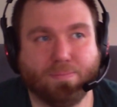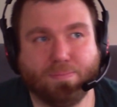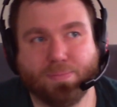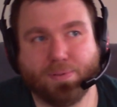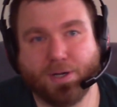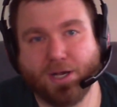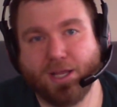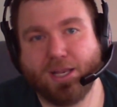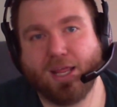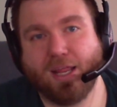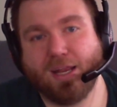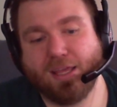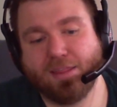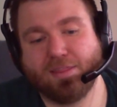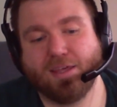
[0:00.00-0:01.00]
But
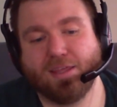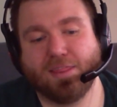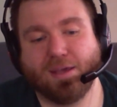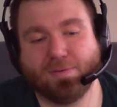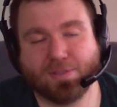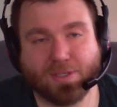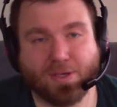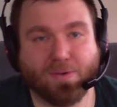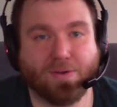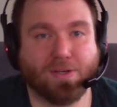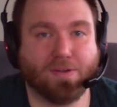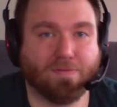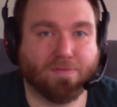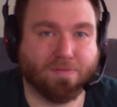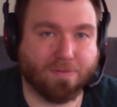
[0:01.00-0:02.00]
anything that was going
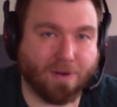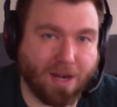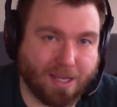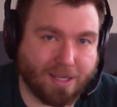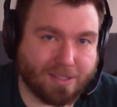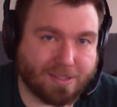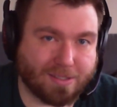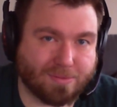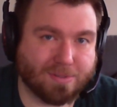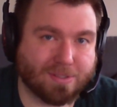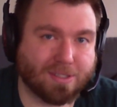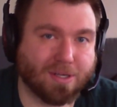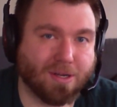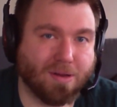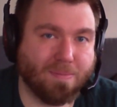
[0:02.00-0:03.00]
to France was
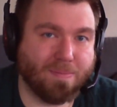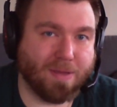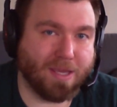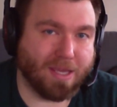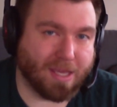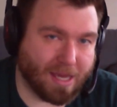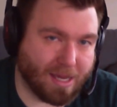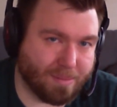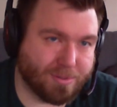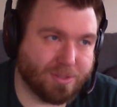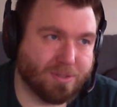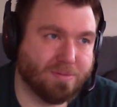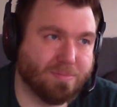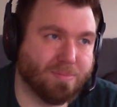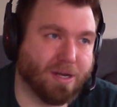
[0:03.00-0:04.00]
going to be
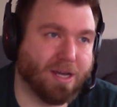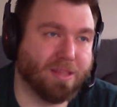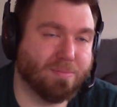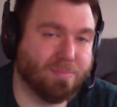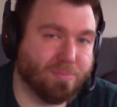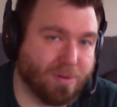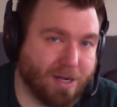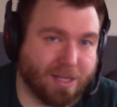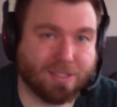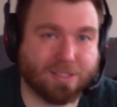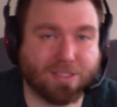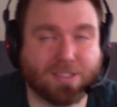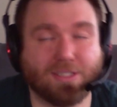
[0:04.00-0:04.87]
captured by the British.